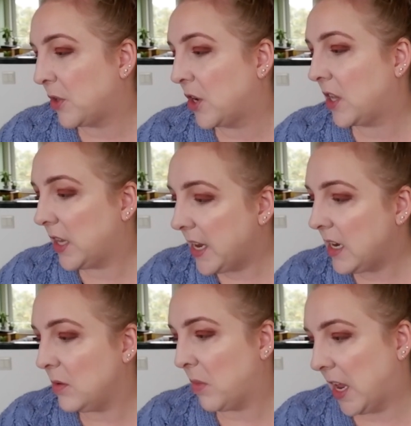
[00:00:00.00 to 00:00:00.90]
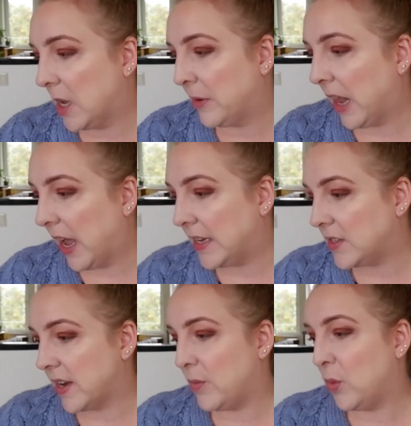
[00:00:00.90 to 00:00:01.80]
the clean makeup
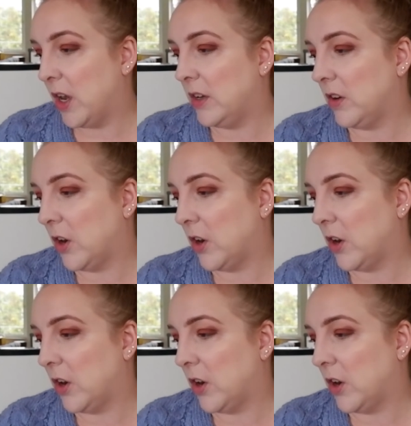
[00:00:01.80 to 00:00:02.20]
lines and what